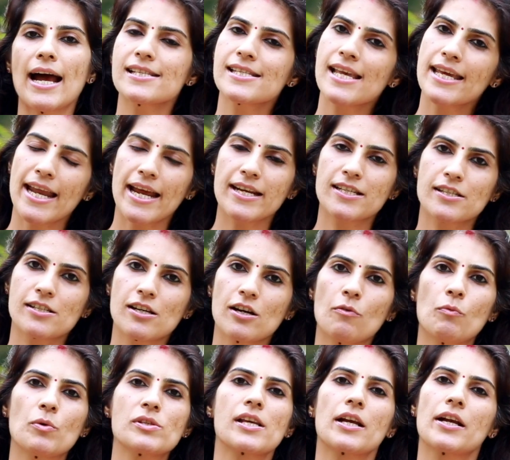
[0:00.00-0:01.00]
as an
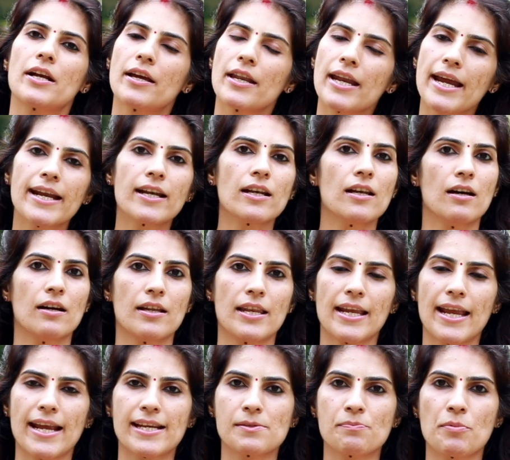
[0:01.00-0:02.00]
editor was a great
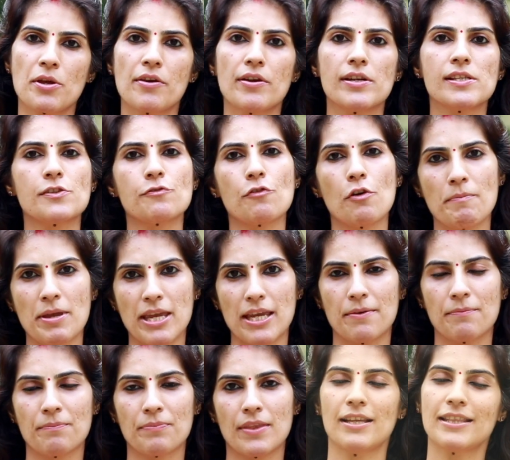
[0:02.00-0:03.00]
learning experience for me.
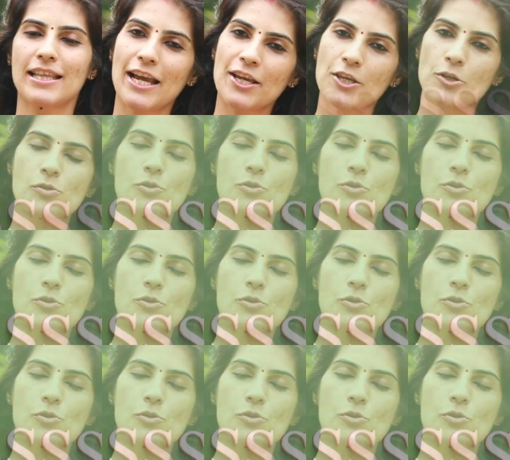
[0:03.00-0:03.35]
Thank